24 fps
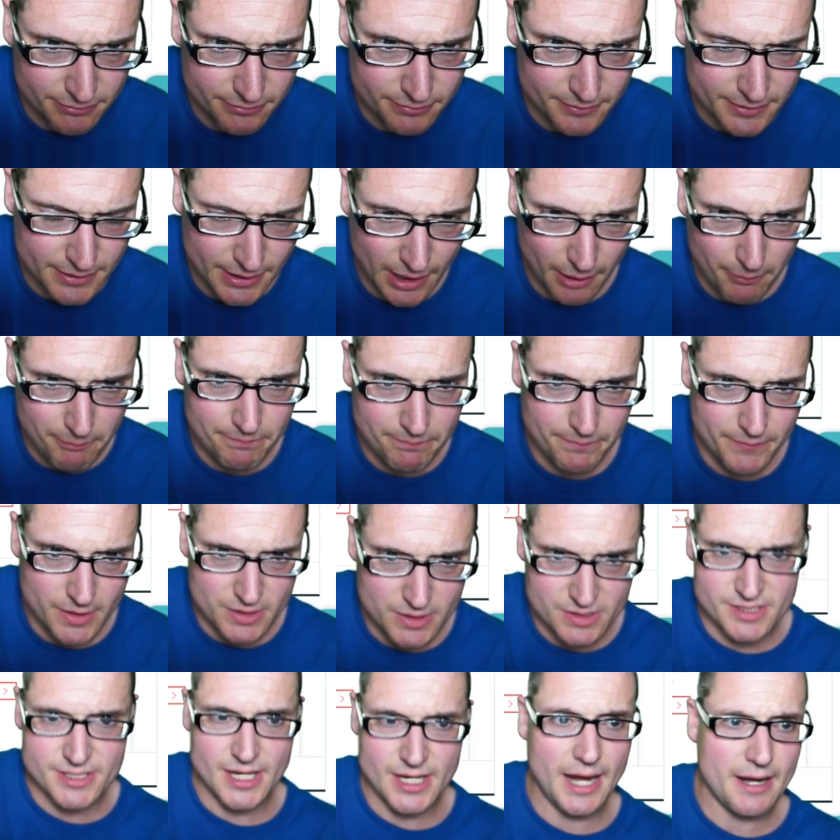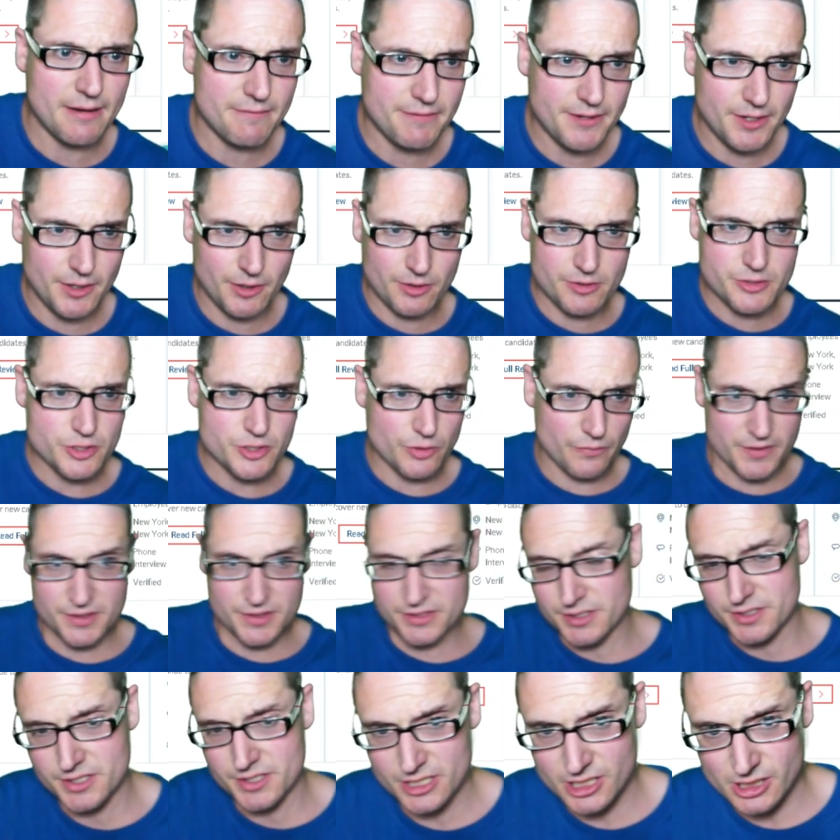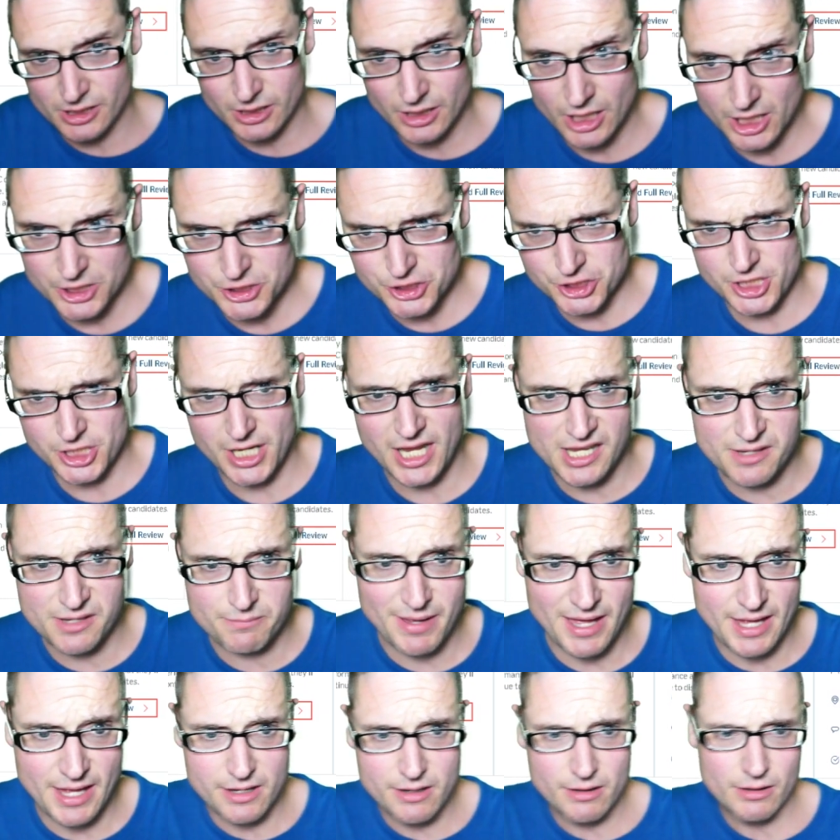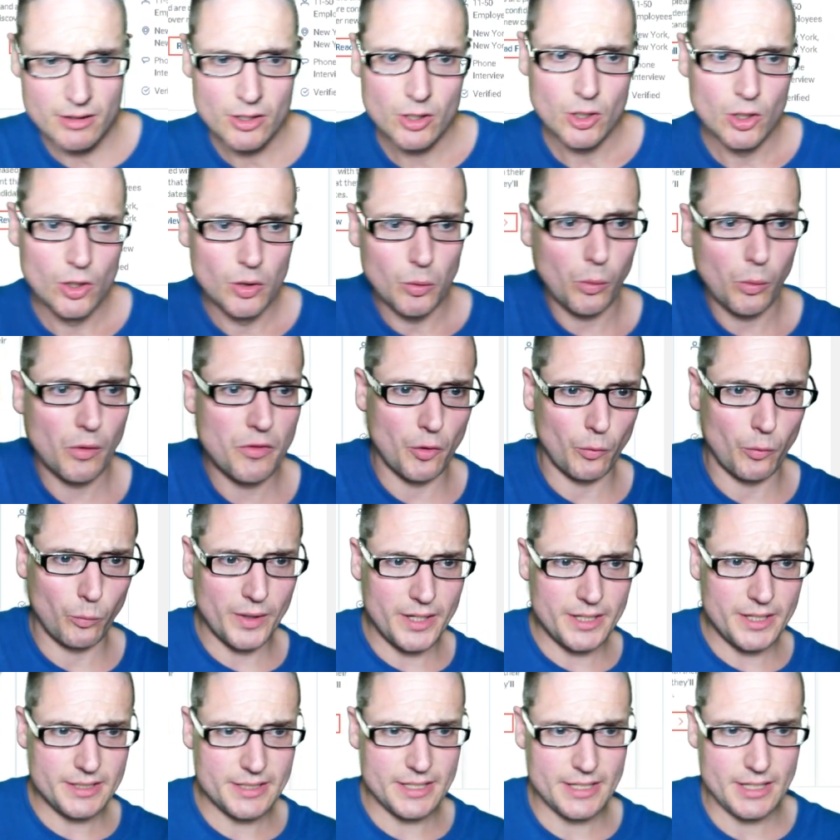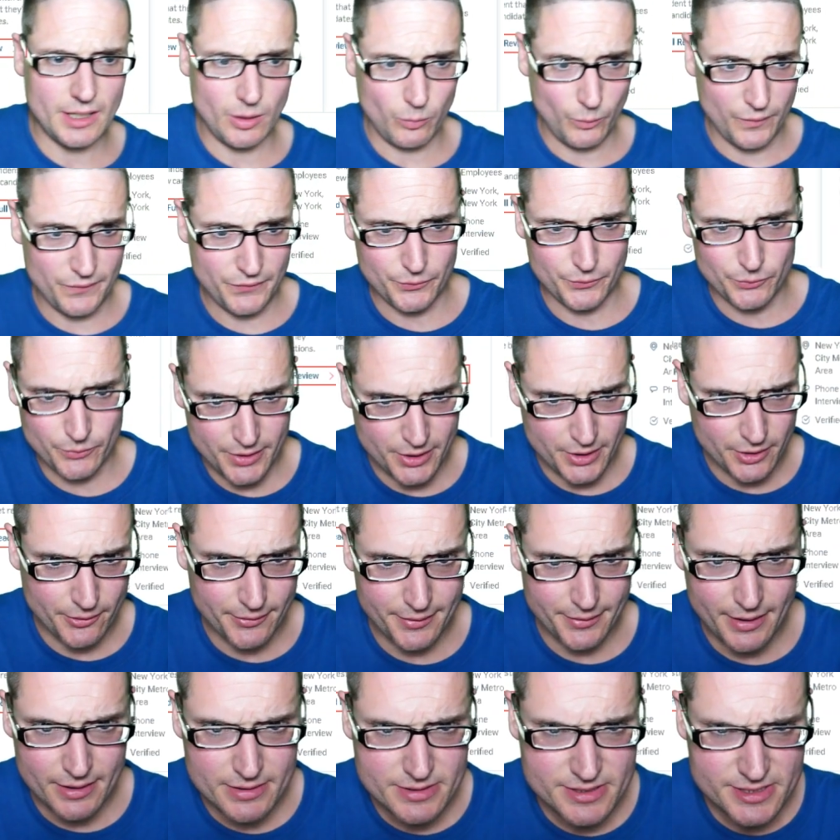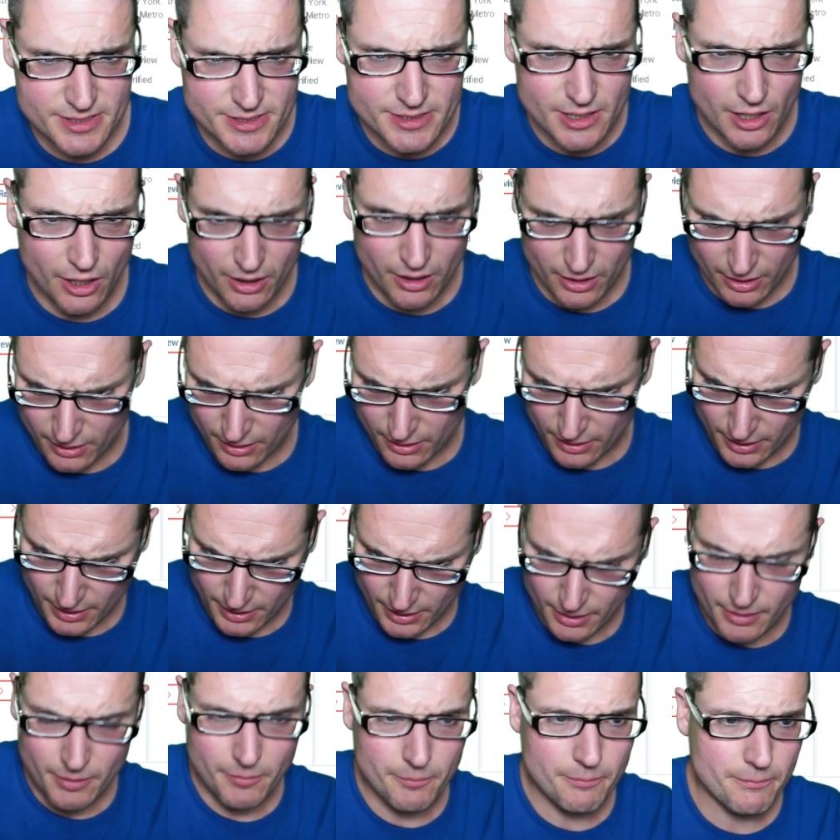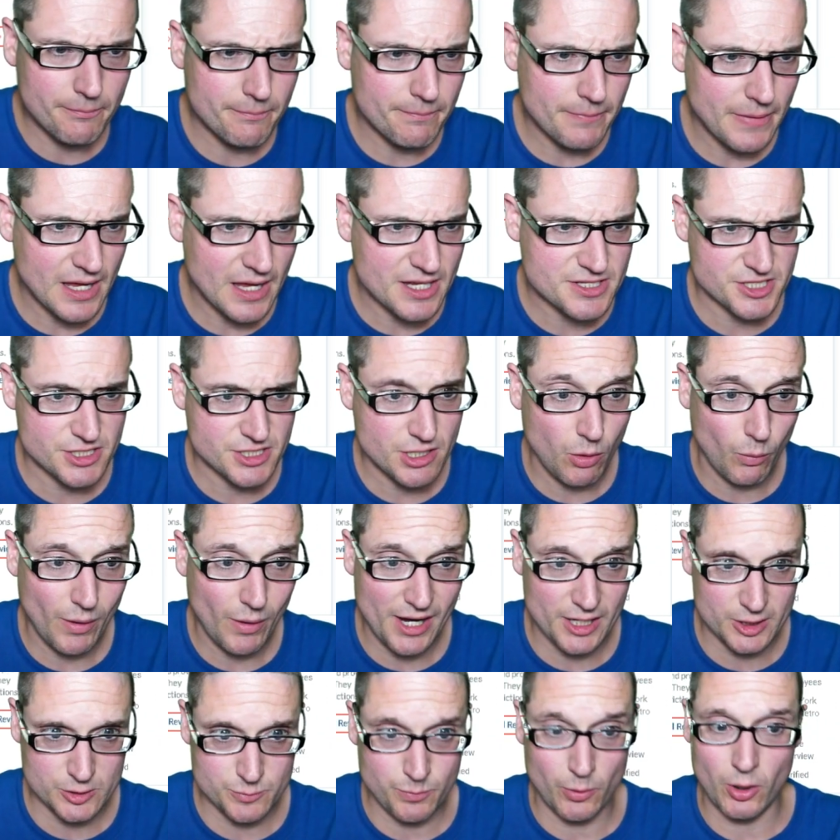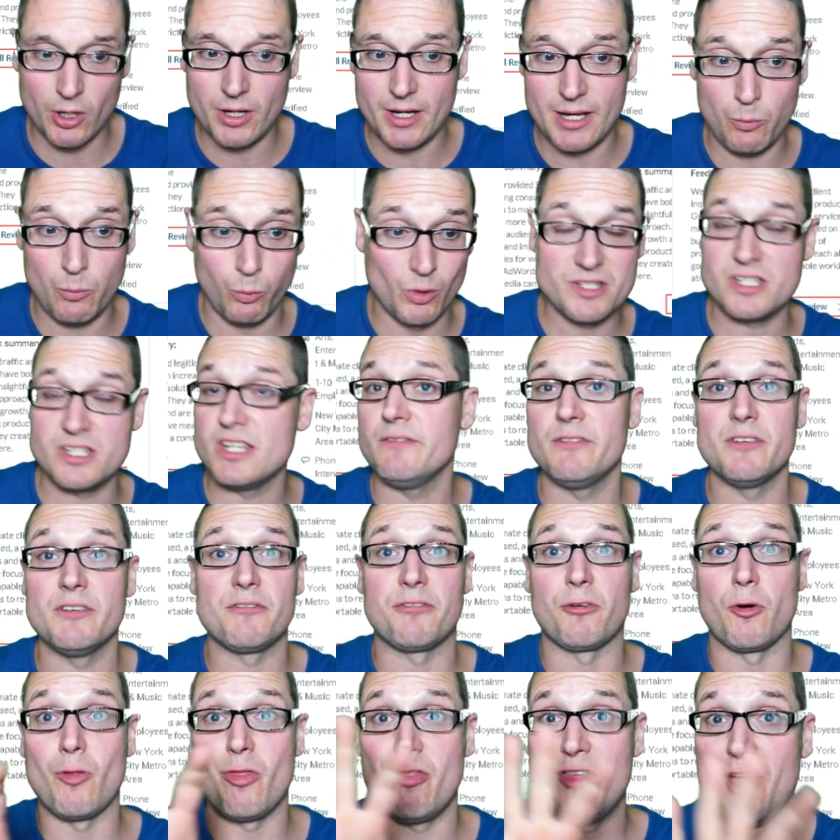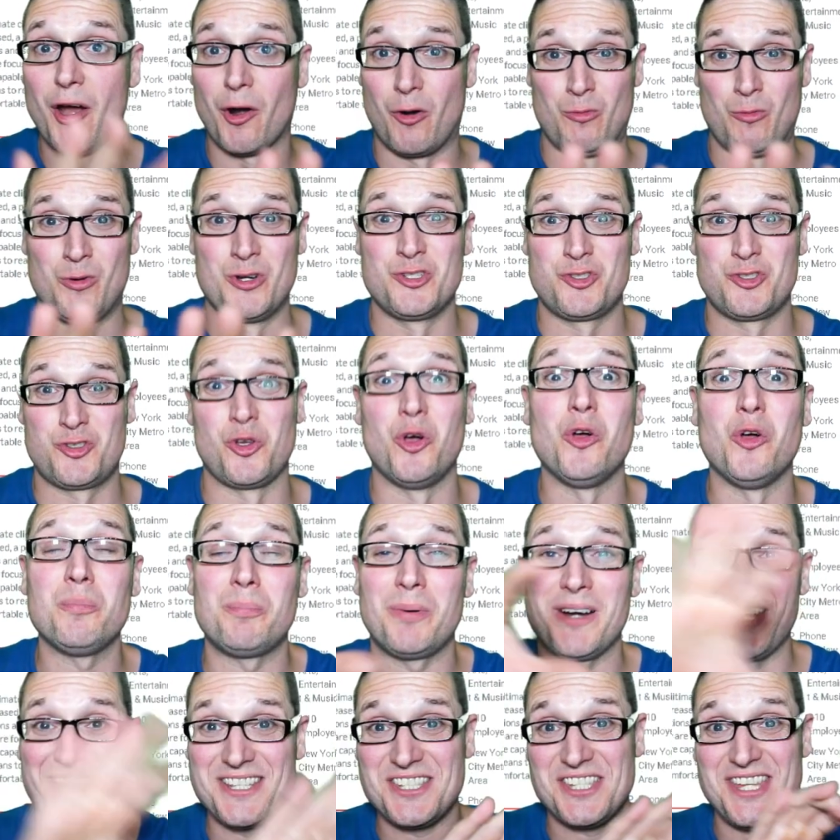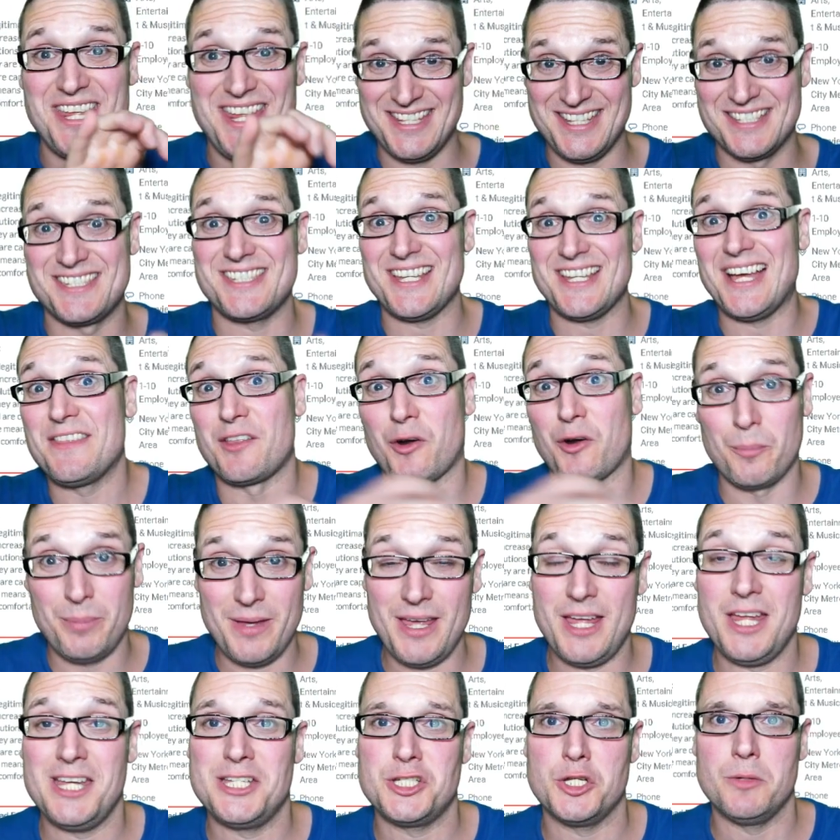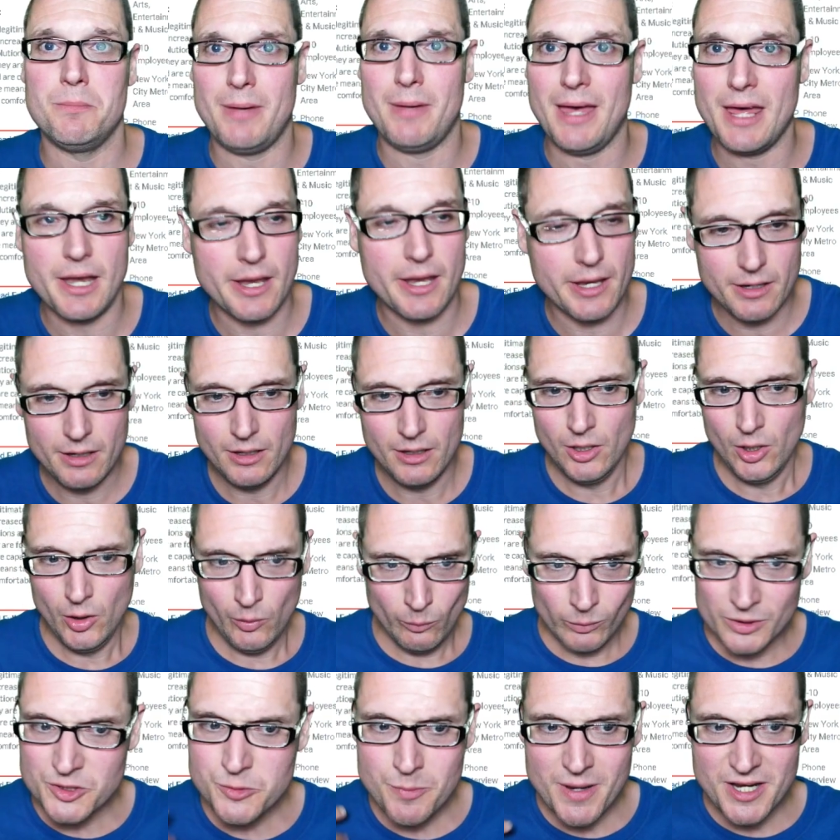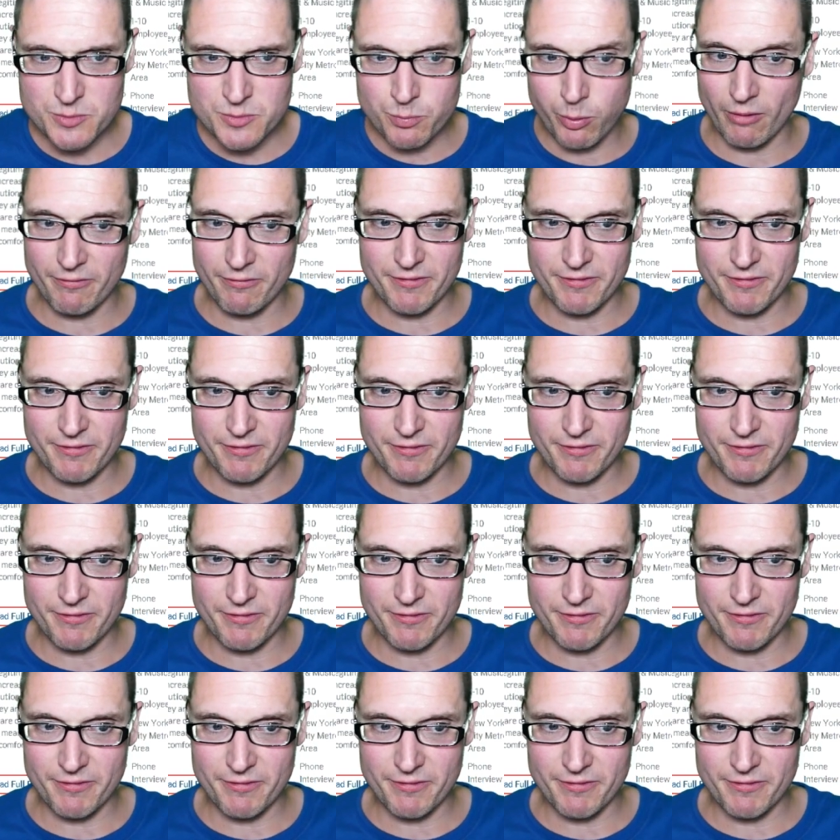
Yep, inside of here. So this is a clutch embed where they're reading it. I went through here and I saw um, SEO expert. It wasn't even for their result, but it's inside their page embedded, which makes perfect